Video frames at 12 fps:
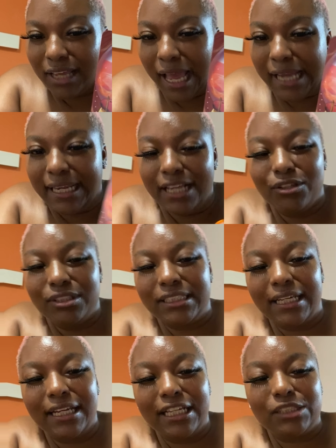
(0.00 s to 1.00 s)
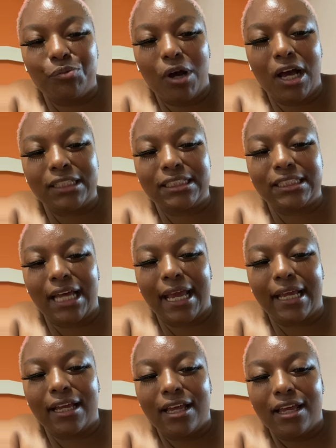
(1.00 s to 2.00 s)
And then you see these ones, it's
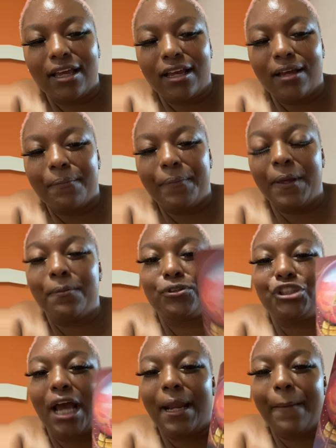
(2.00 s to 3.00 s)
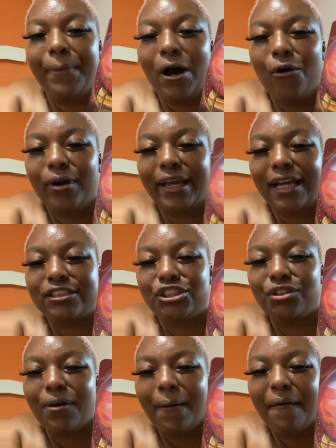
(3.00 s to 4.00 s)
like people trying to poke at
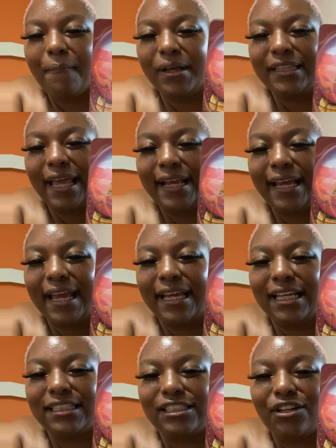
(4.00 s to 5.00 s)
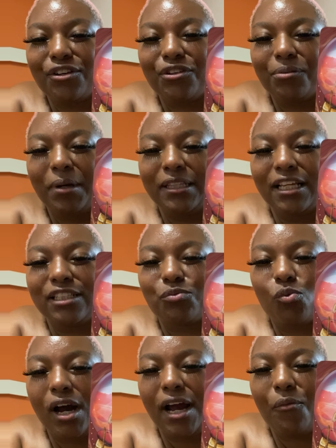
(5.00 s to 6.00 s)
you, but they can't get to you. But this
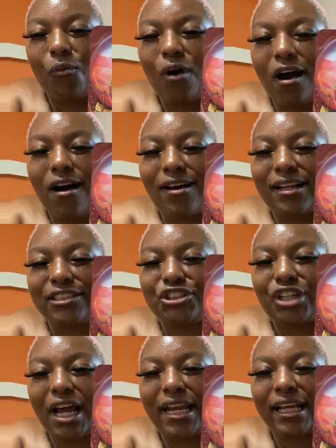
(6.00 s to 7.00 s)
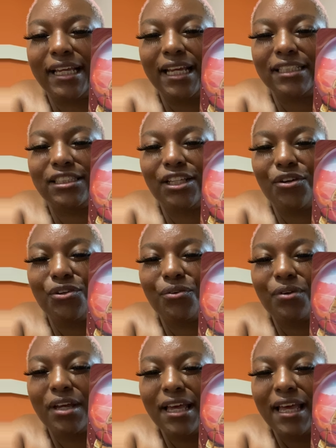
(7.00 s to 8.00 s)
one wand is trying to get to
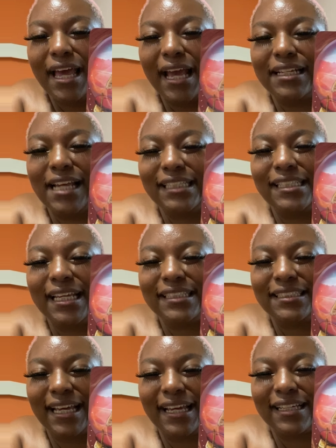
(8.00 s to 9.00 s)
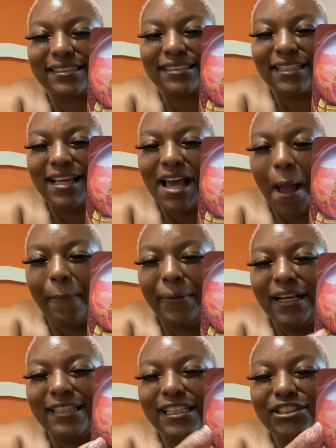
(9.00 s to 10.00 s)
you. And that's his ass. And
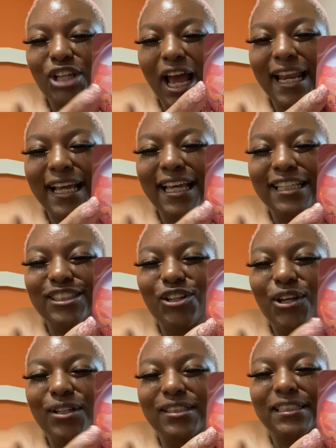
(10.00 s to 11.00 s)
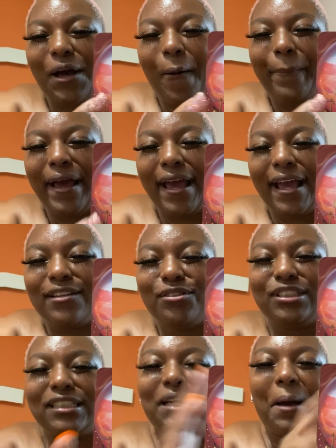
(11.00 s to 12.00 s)
because he's trying to get to you so bad,
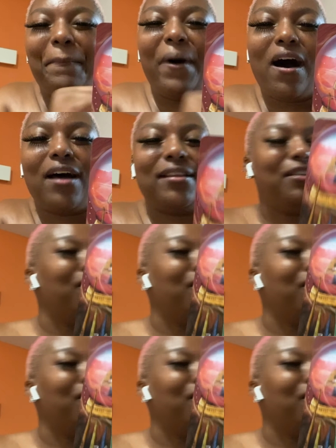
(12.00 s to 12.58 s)
you just unbothered.